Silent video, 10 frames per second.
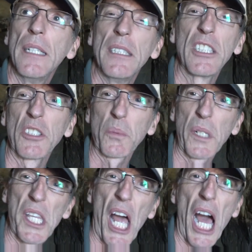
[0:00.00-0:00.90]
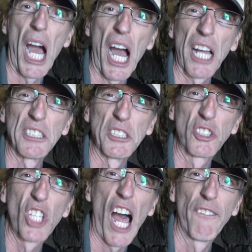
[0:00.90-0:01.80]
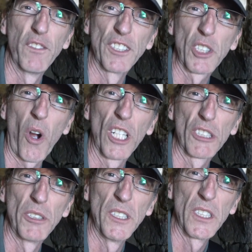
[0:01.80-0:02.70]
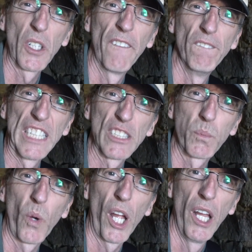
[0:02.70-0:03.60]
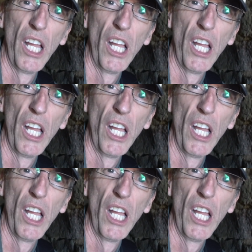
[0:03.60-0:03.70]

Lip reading: this is where the hard and toughest convicts were